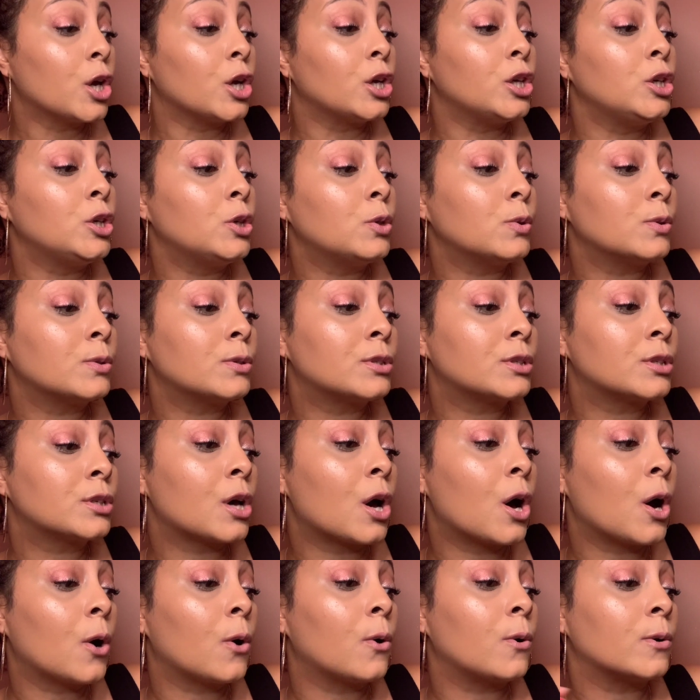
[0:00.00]
Use
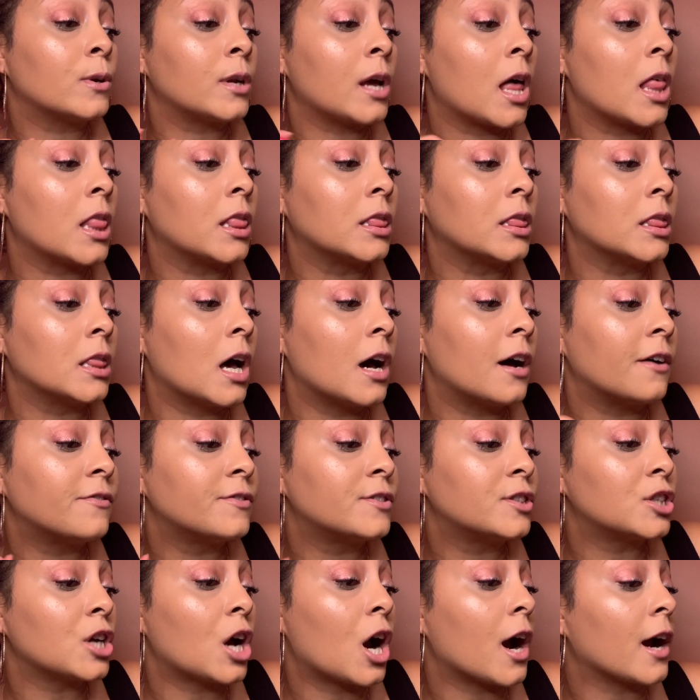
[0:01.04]
code
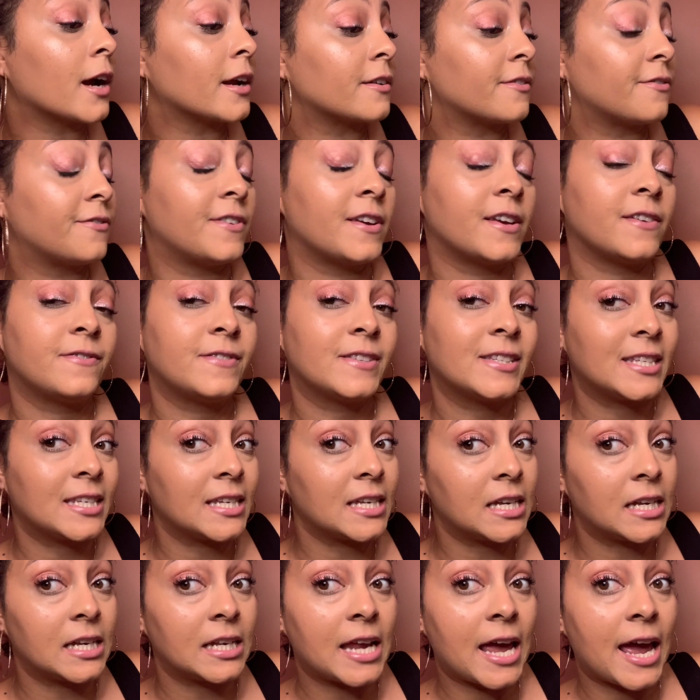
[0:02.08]

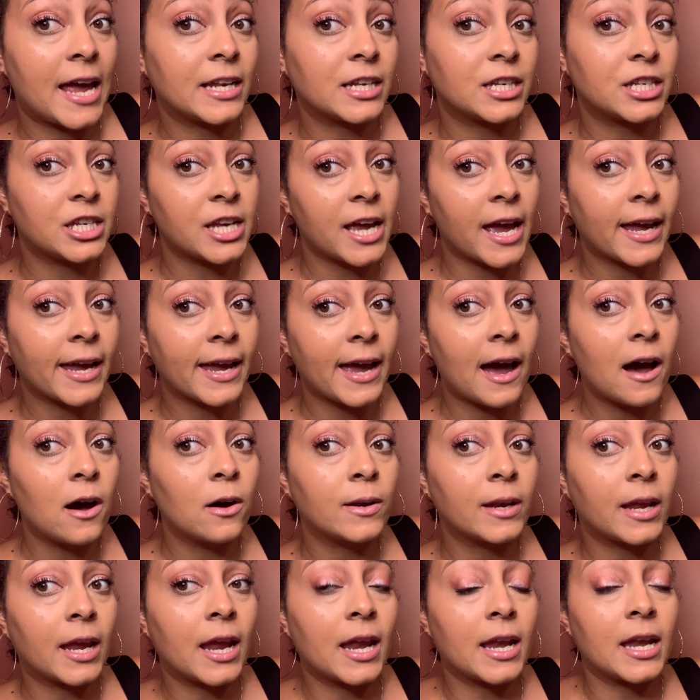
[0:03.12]
LOVETARTE15 at
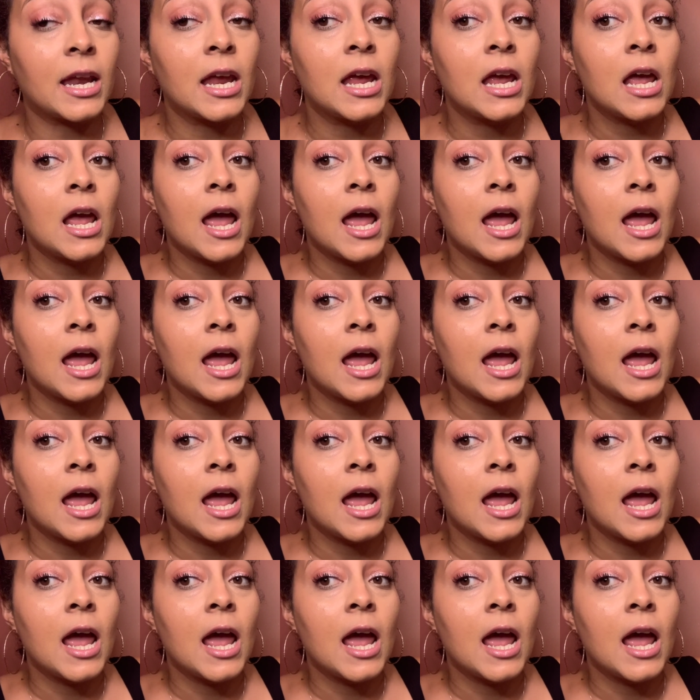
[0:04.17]
checkout, and